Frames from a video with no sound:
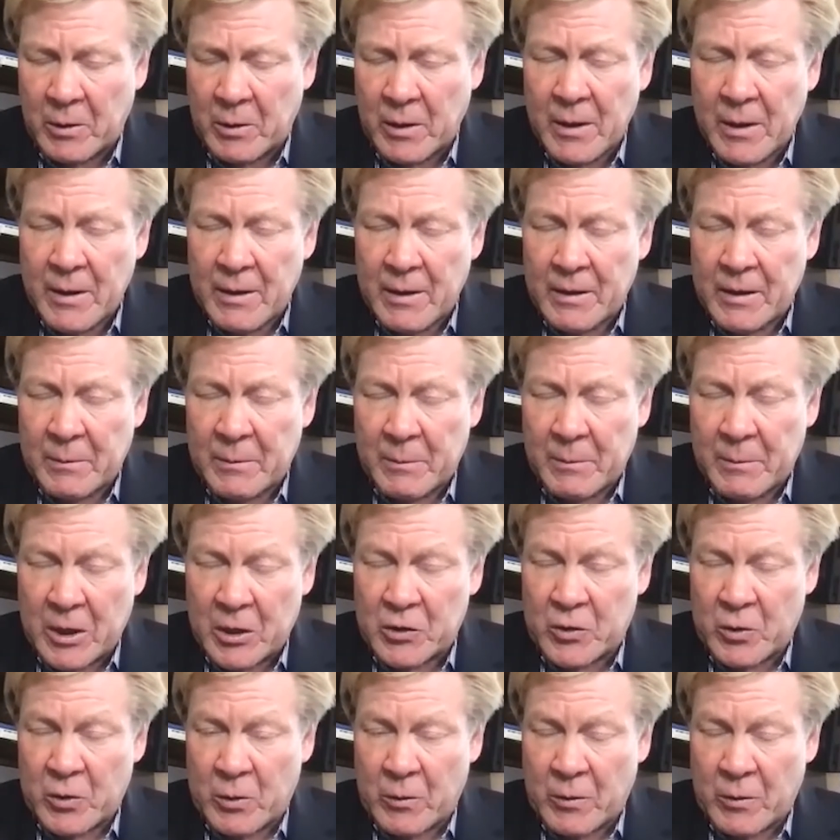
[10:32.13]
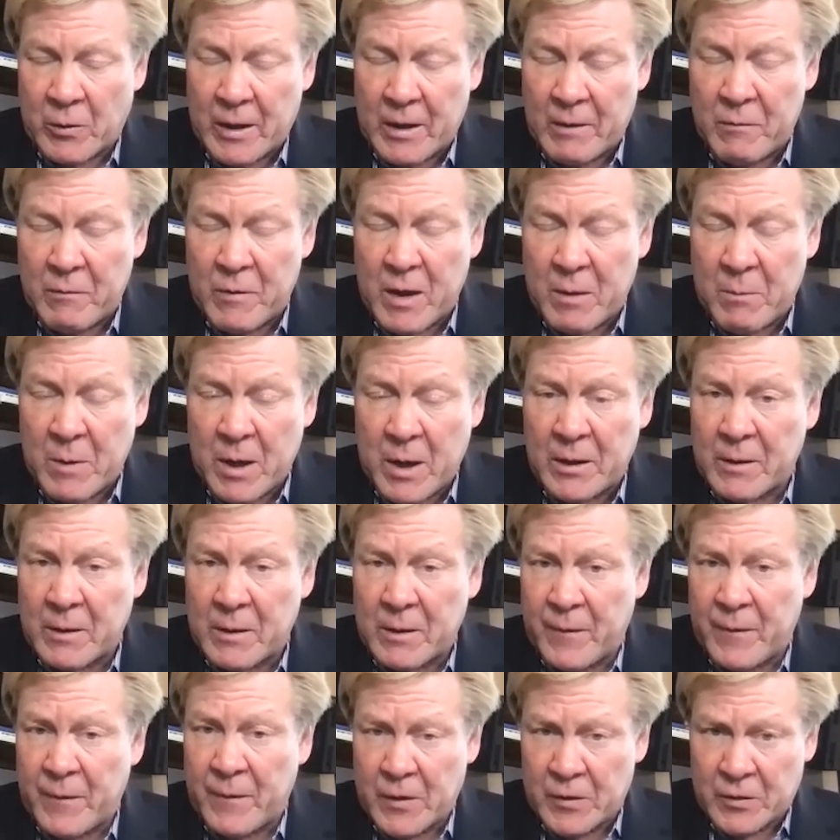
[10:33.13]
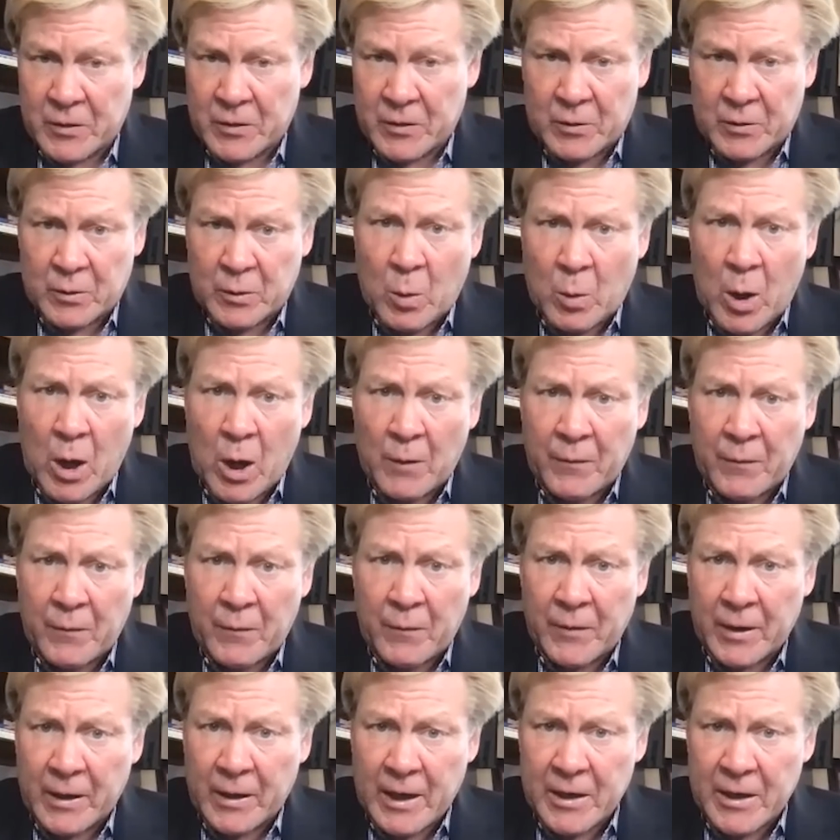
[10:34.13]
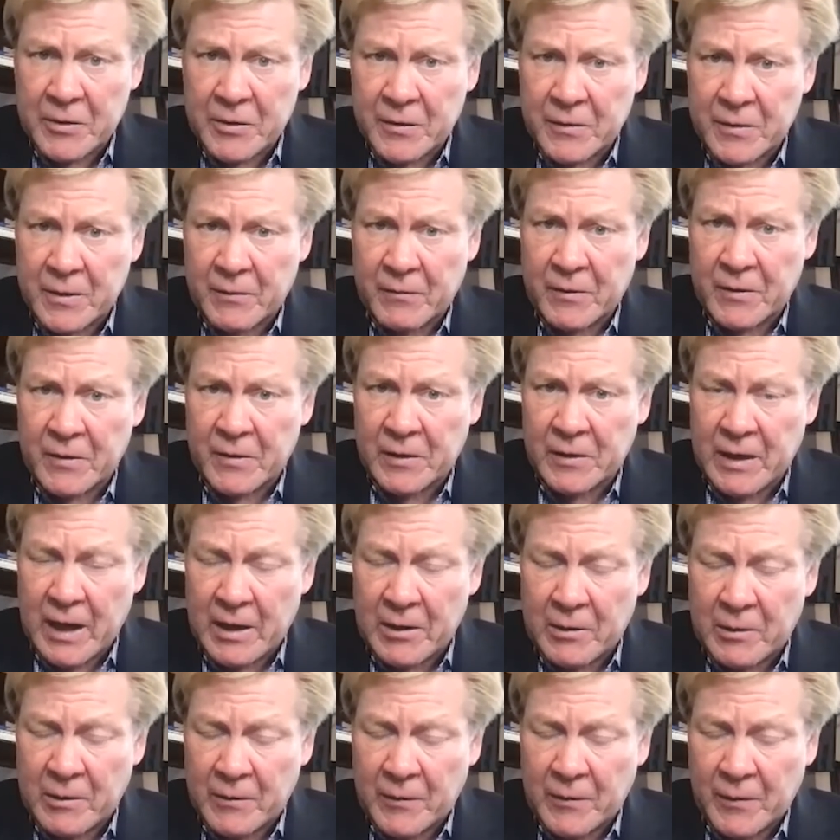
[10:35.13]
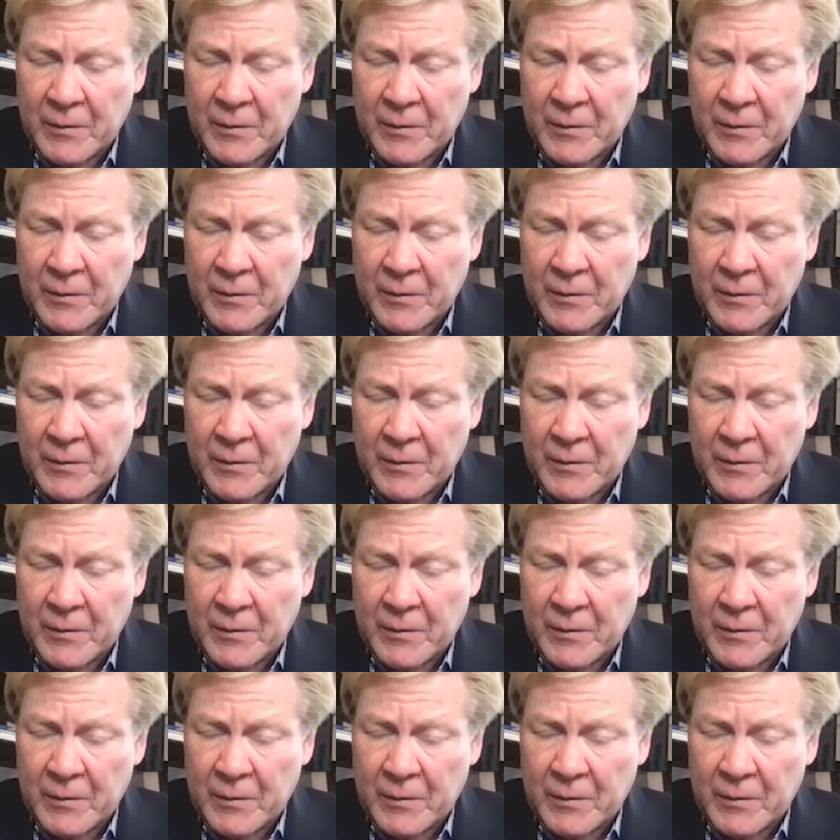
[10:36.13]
to make sure that they meet the physical qualifications of the standards.